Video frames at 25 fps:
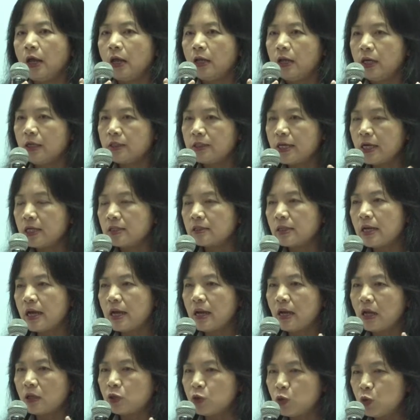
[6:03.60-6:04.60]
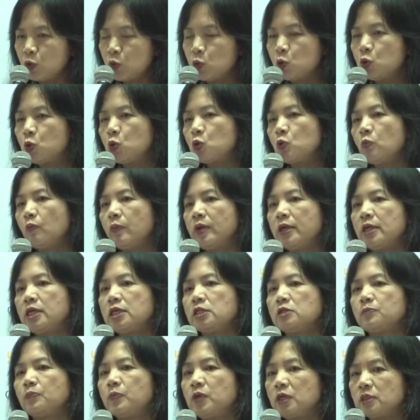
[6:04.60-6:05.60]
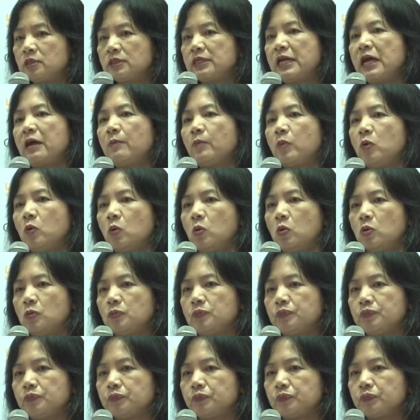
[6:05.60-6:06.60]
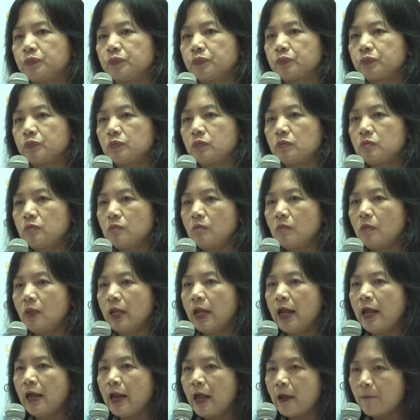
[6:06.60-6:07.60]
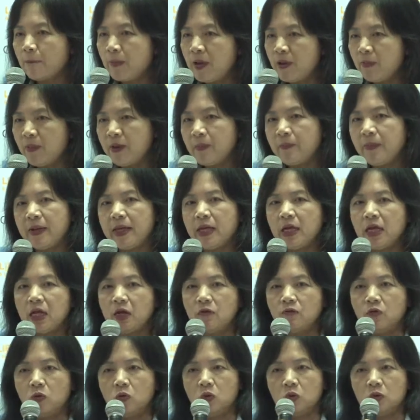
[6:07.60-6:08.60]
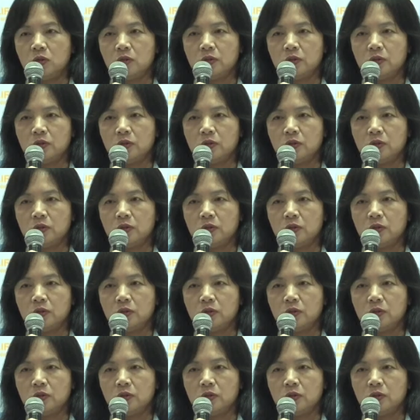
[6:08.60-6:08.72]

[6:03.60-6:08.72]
and it takes 2 minutes per sample and at ppb level.